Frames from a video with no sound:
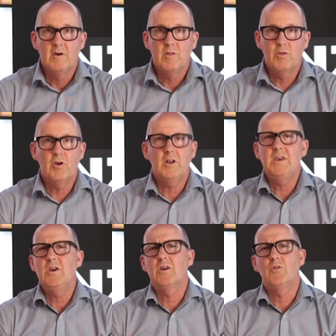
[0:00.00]
Thirdly,
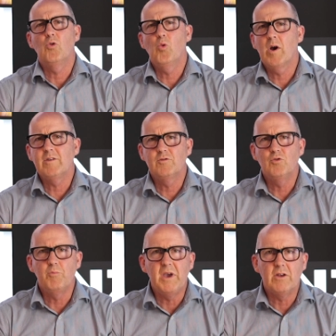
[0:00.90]
you can always
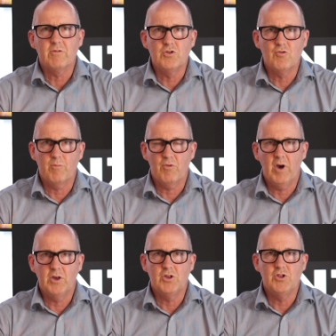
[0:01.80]
do better in your
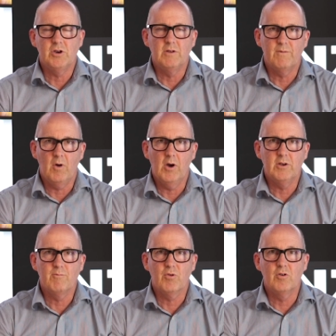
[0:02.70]
operations. You can
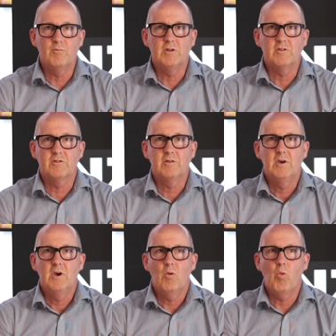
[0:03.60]
find improvements,
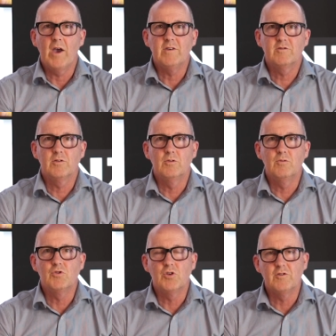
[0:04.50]
ways
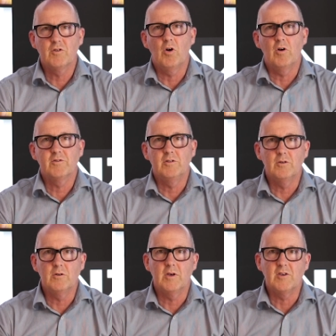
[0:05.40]
to reduce costs and
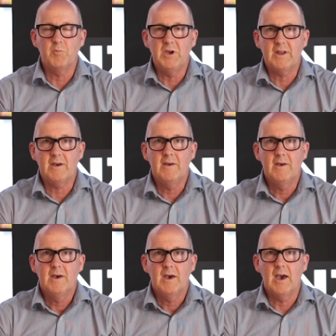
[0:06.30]
do things better.
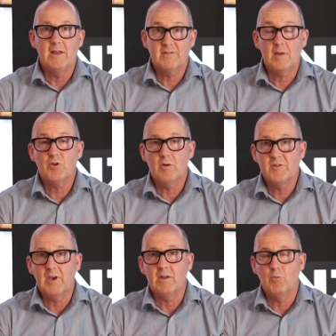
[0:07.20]
And
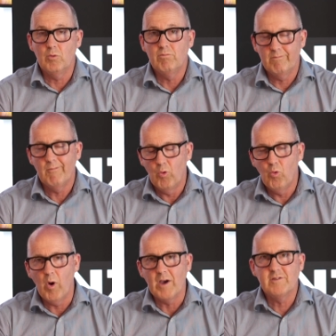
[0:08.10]
sometimes that
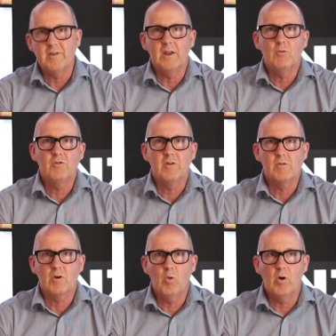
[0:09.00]
also
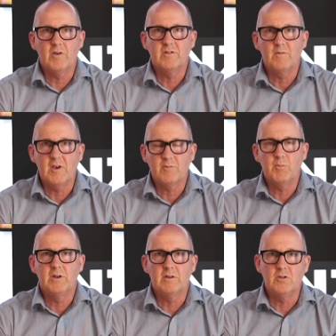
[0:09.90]
requires
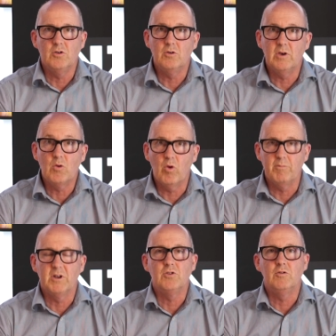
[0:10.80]
investment and new
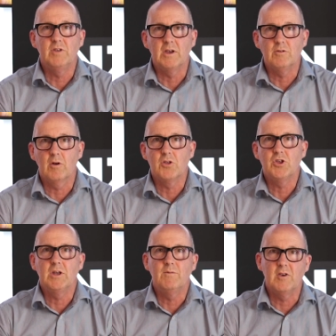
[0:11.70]
equipment and new
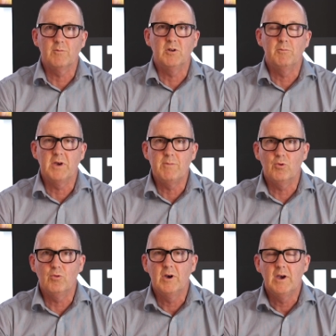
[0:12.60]
technology, investment in people.